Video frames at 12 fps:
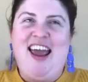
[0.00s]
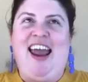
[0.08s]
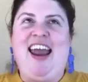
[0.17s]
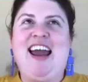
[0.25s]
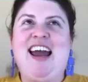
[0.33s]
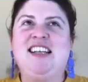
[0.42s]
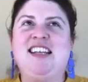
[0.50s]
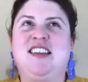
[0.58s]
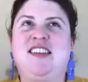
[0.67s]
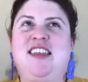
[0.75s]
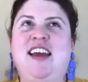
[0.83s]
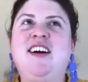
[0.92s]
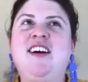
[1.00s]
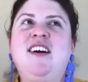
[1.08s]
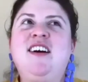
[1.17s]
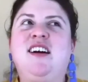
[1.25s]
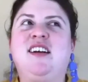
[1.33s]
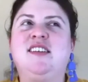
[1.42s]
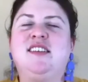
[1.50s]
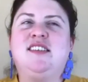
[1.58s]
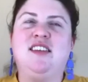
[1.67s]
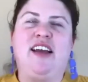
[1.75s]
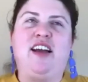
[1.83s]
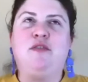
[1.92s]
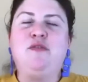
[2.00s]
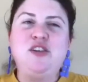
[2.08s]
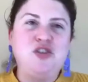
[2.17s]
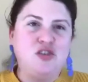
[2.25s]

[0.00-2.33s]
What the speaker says: And their official